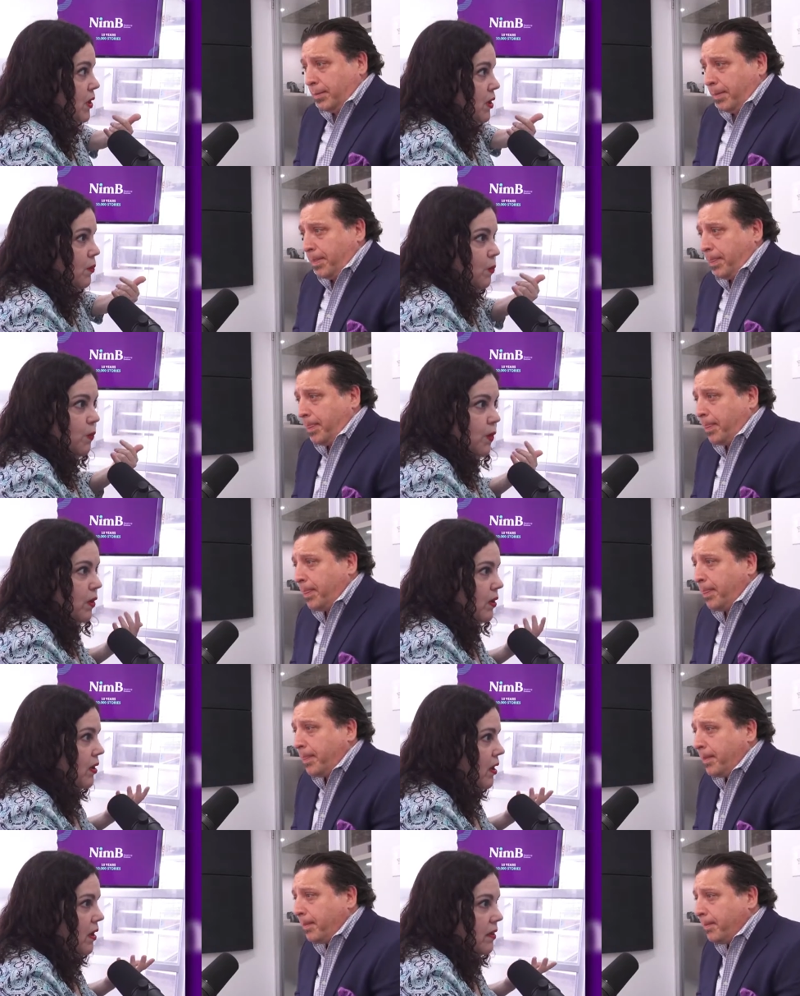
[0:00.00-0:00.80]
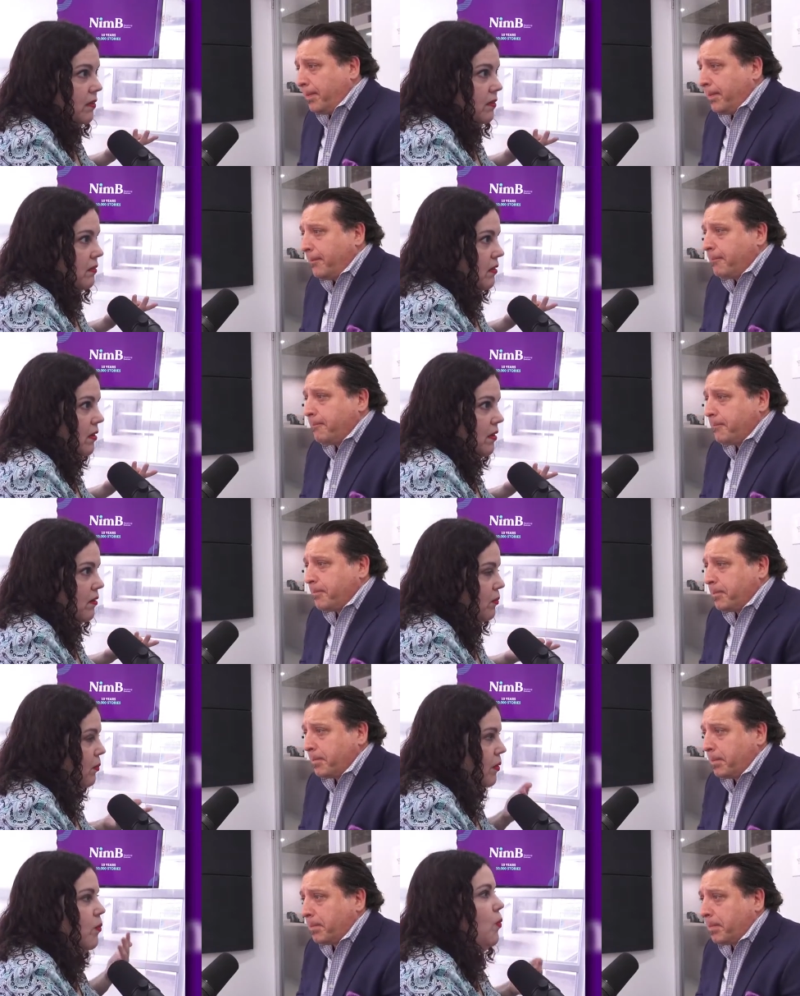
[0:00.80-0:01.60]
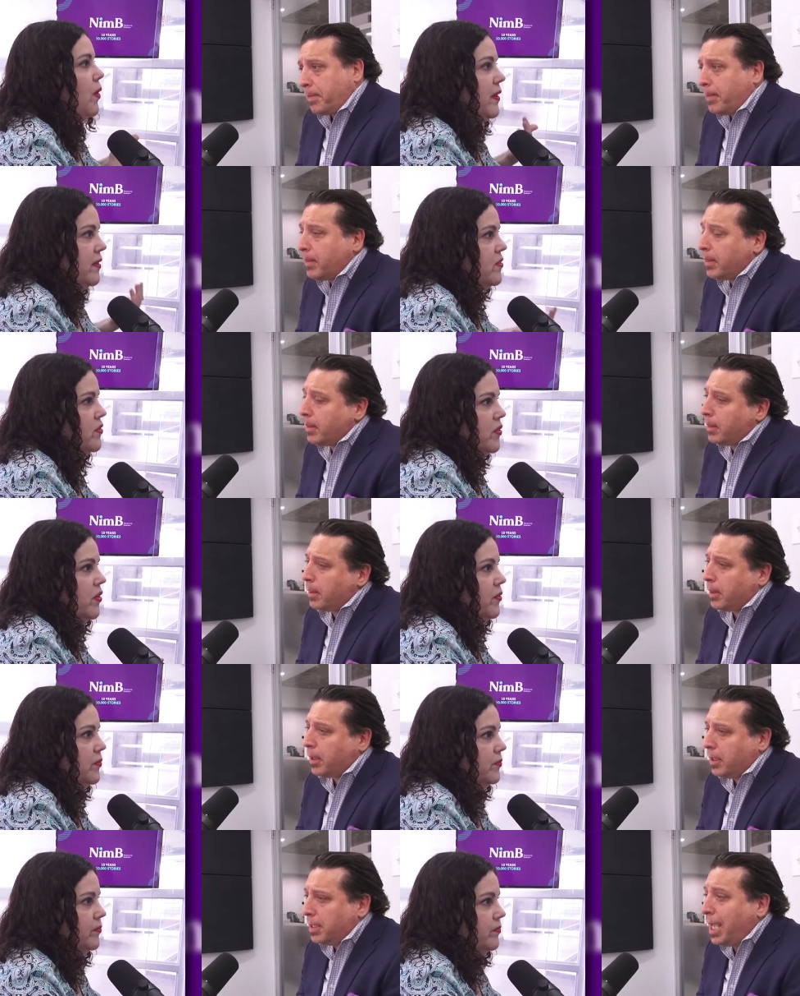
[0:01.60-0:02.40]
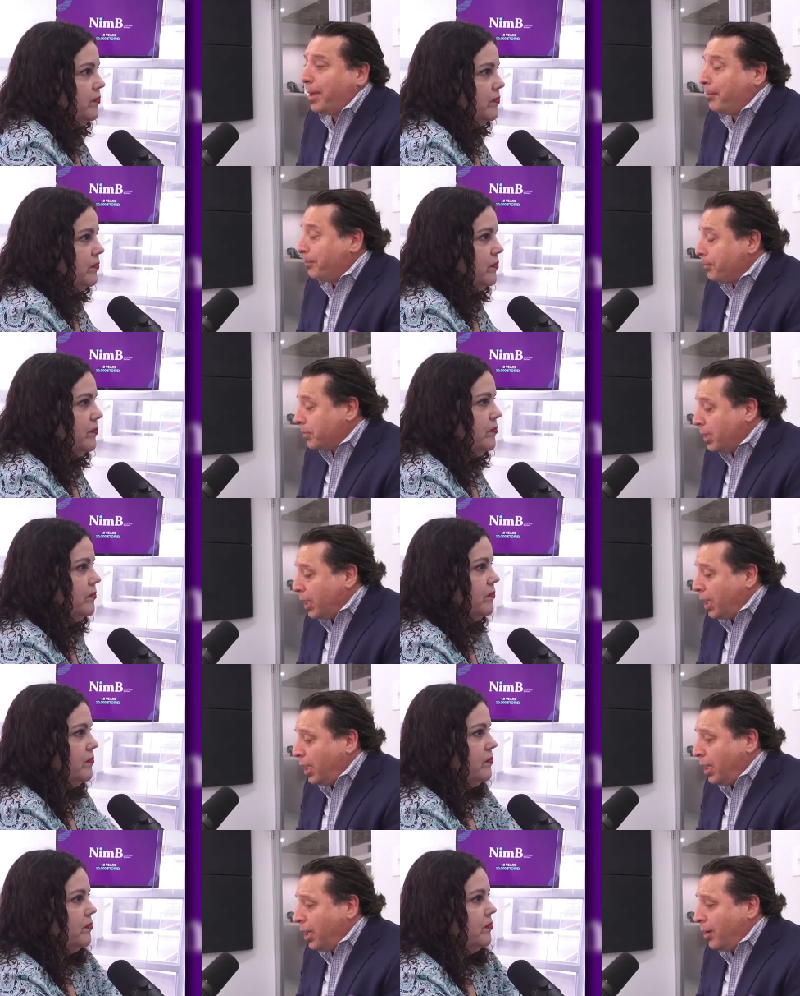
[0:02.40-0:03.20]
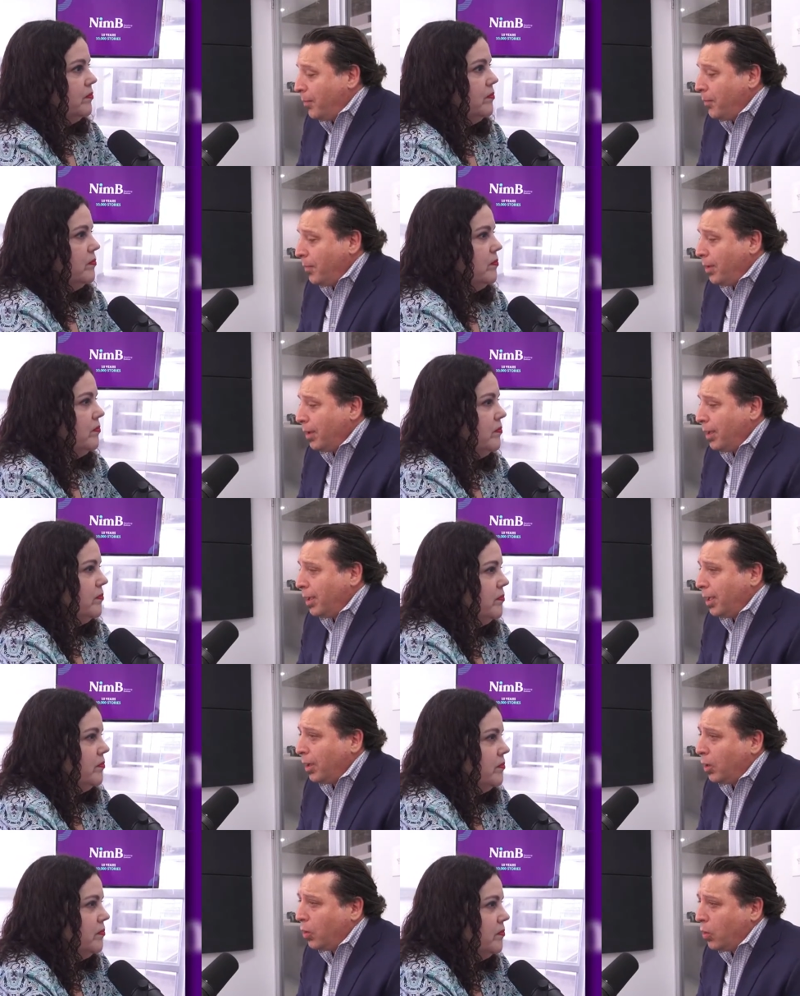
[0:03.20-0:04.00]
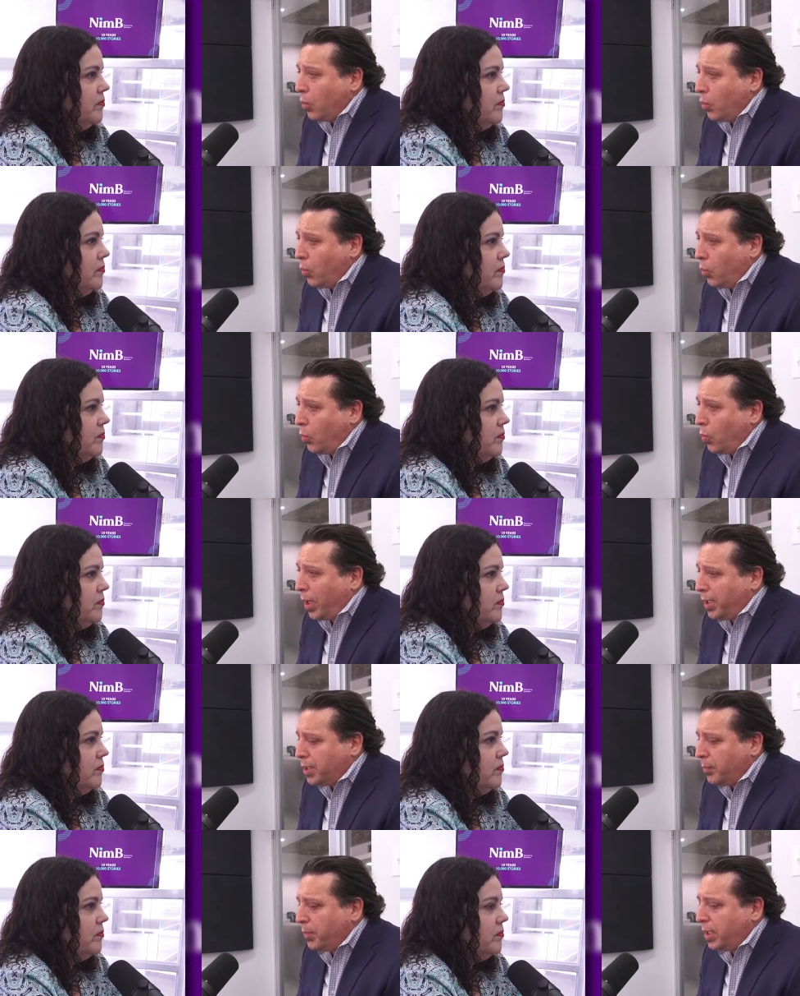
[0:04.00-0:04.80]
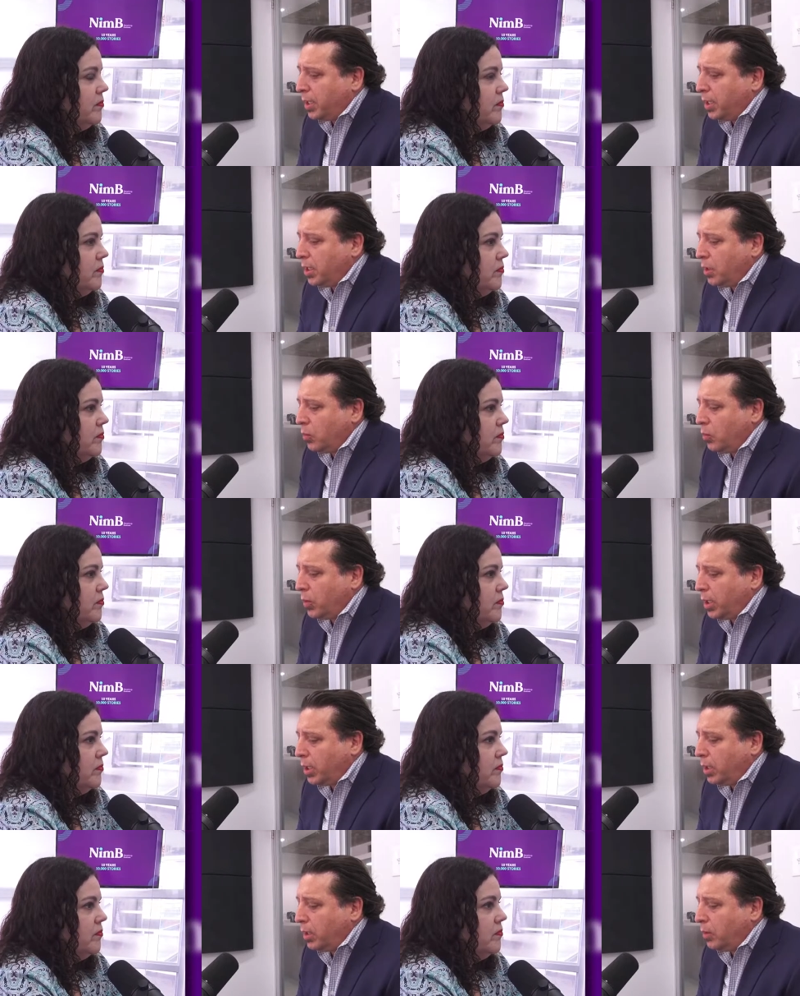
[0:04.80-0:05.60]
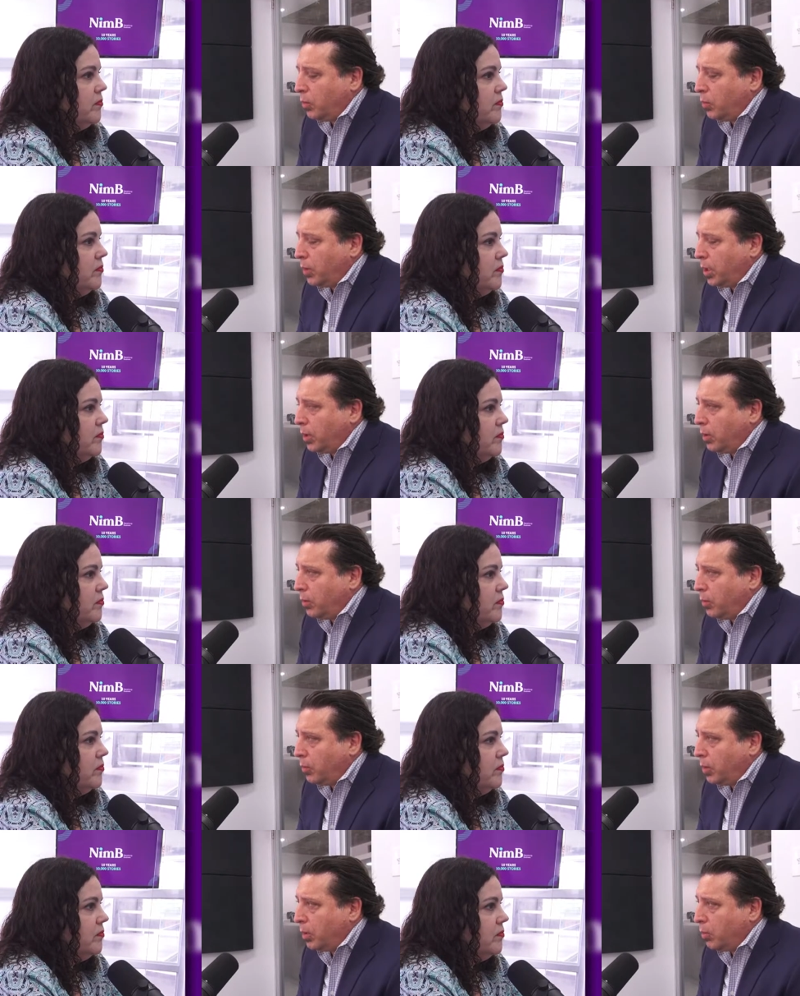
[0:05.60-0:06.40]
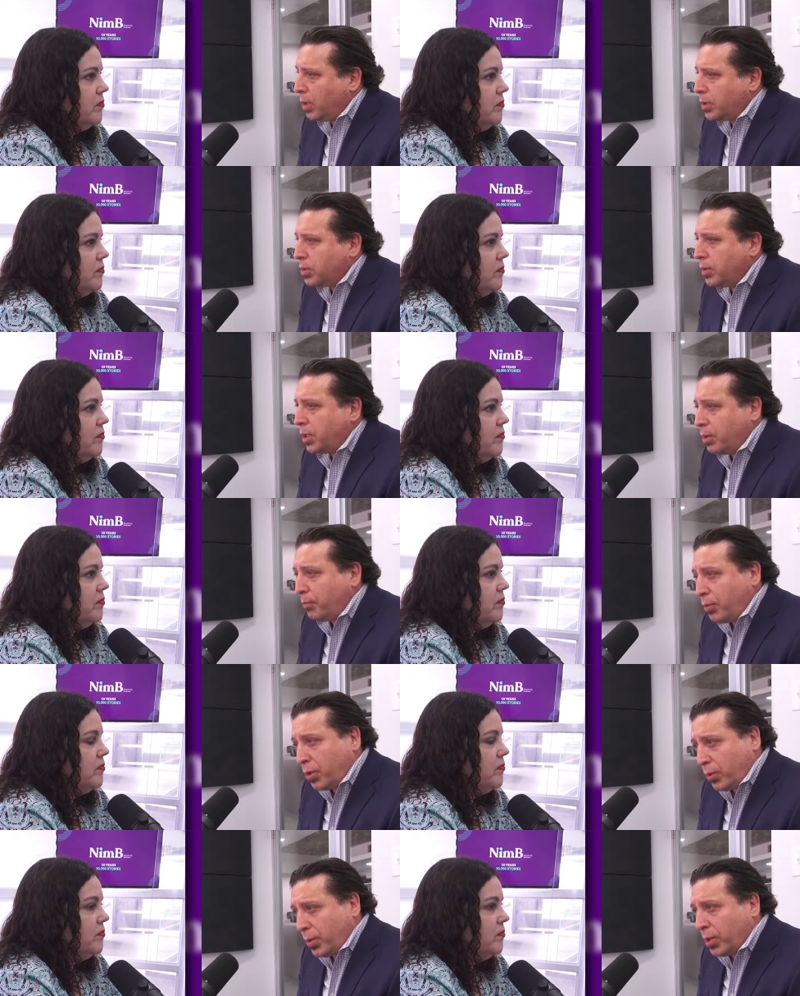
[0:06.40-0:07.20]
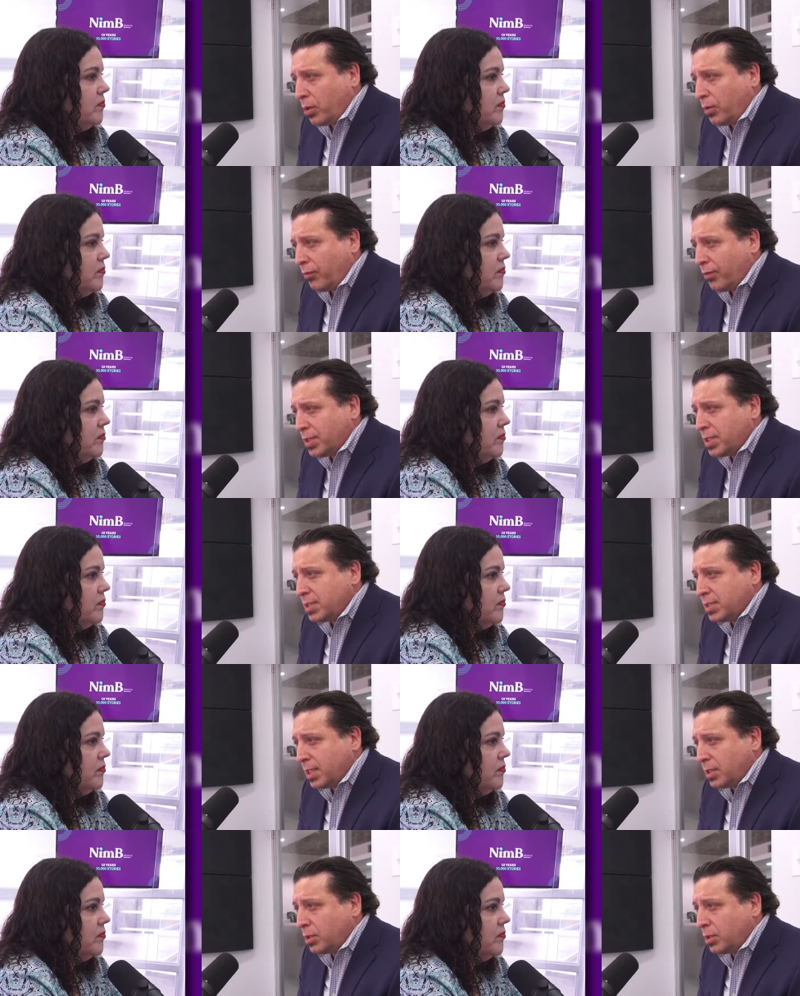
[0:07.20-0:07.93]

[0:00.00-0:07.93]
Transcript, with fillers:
Speaker 1: work on you know what what did you do?
Speaker 2: Yeah, um, right at the beginning, we we we went to the Puerto Rico Convention Center